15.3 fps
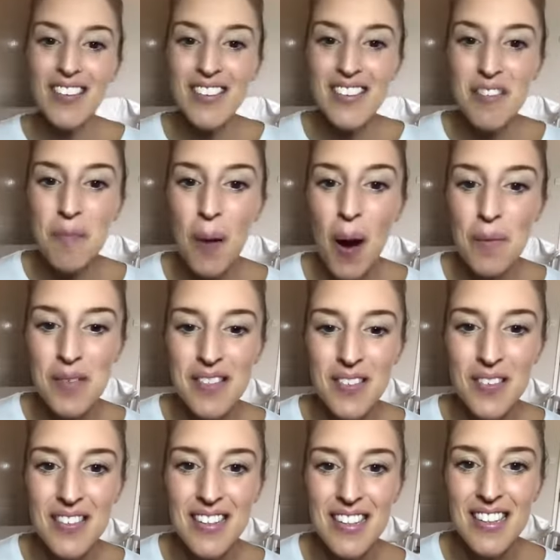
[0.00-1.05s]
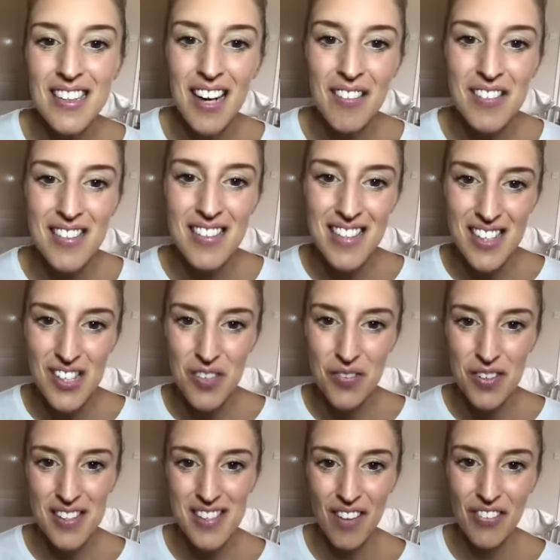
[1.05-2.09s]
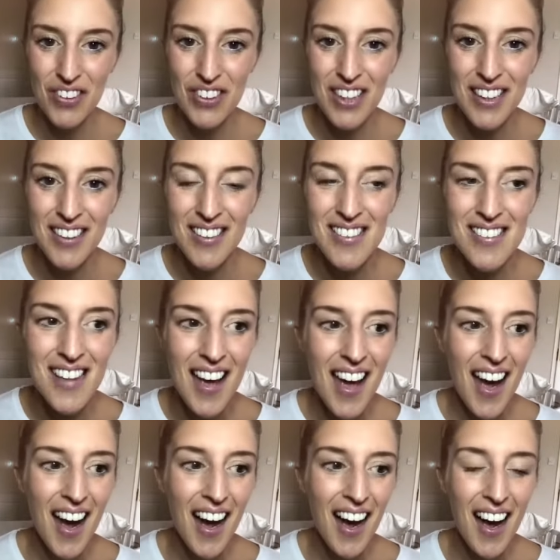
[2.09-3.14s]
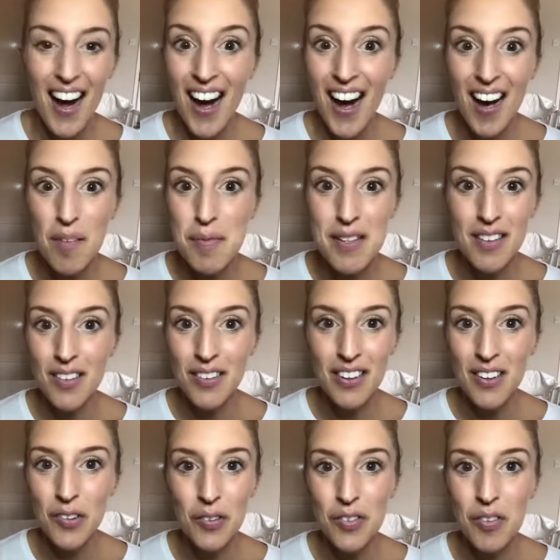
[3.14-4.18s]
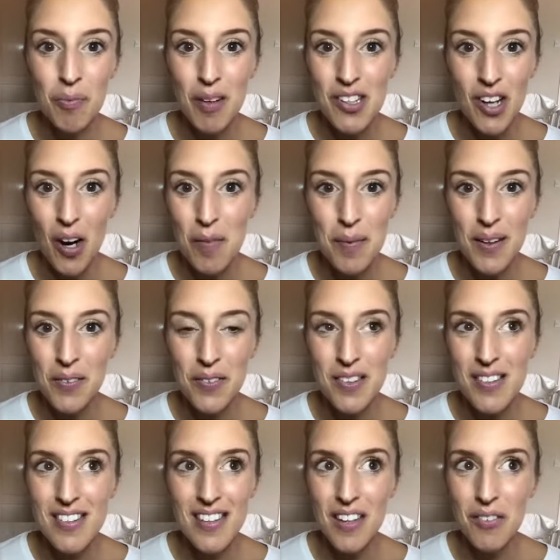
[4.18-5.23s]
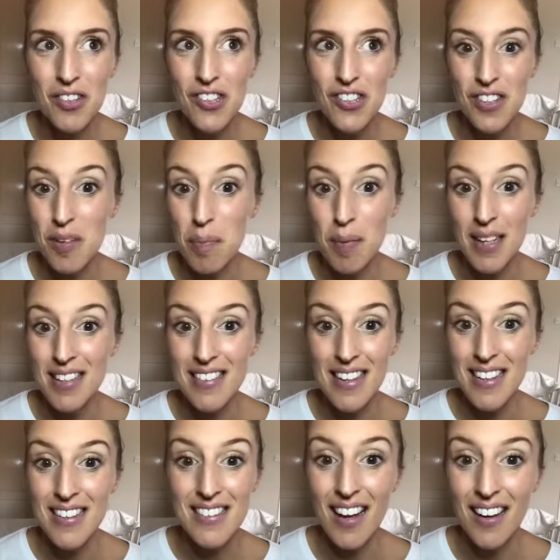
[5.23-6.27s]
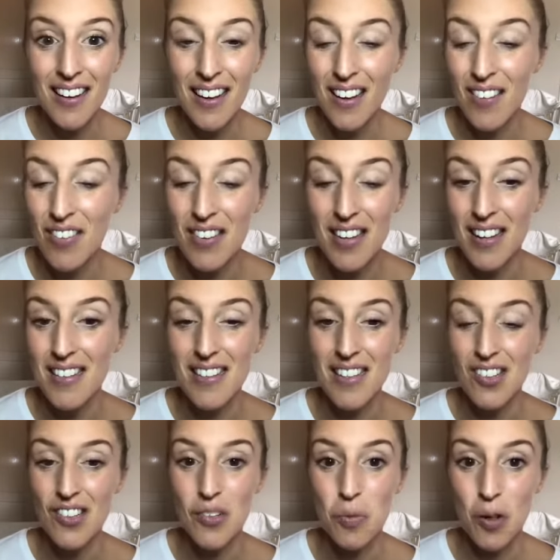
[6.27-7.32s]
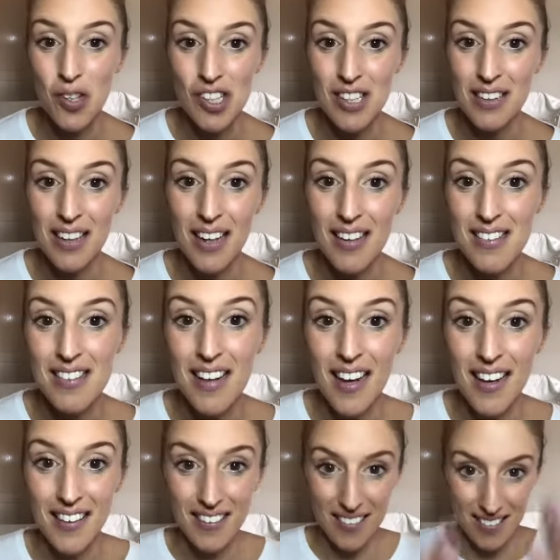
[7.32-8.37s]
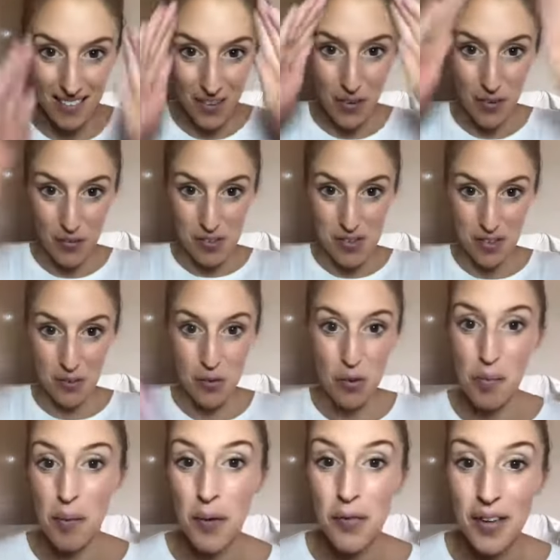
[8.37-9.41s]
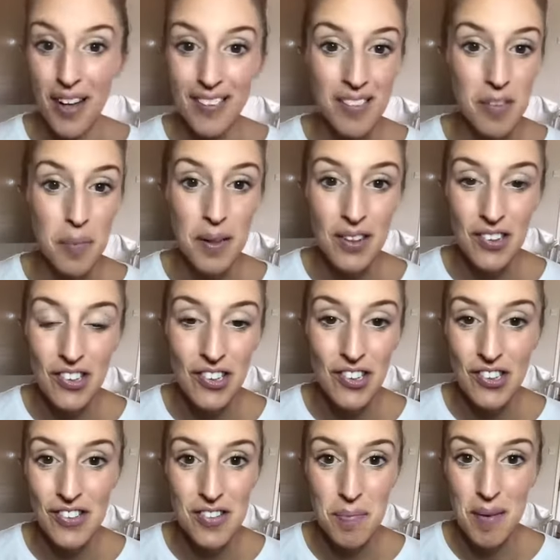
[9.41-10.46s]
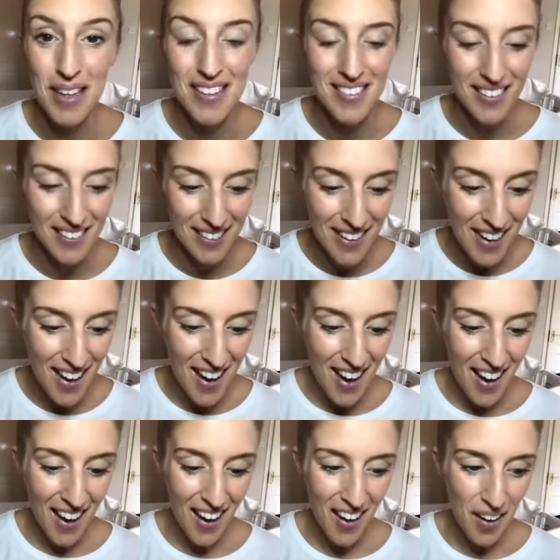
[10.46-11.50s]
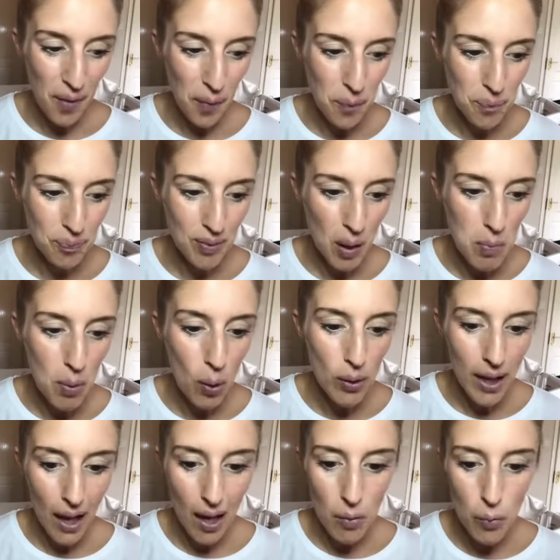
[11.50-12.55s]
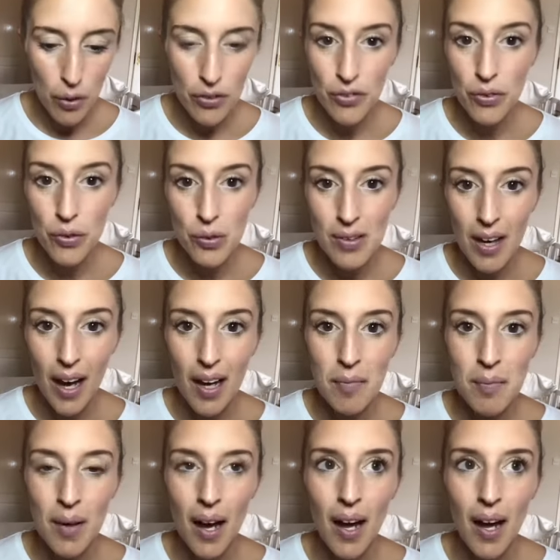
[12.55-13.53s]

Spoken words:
is in primary school teaching. I was a teacher for 7 years. I absolutely loved my job. It was just the bee's knees. And if there's any teachers watching this, then, salute you with both hands because you're just amazing. But yeah, I worked full time.